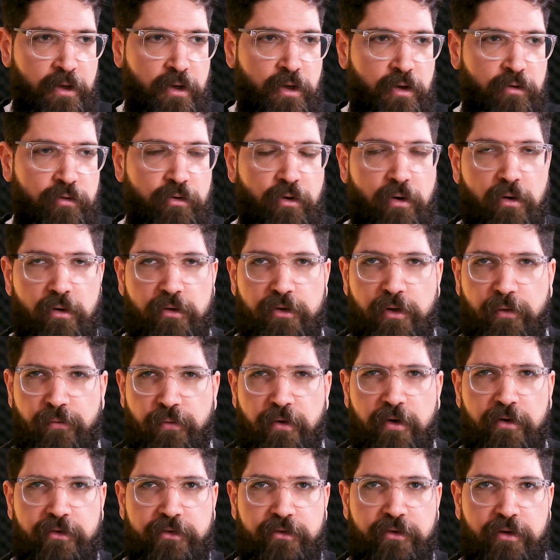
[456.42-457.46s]
So the
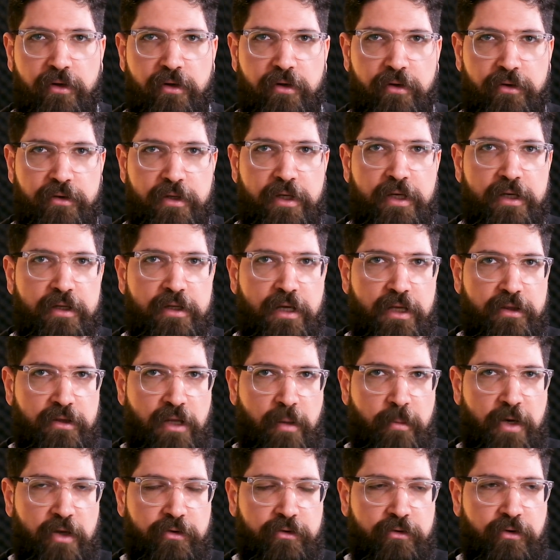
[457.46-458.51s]
first thing that
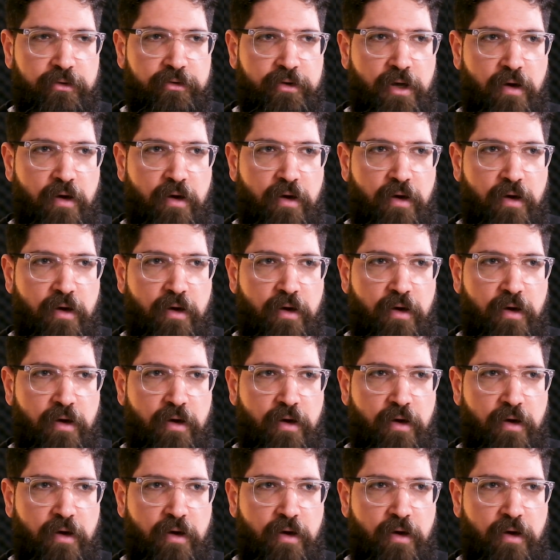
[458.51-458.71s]
Damascus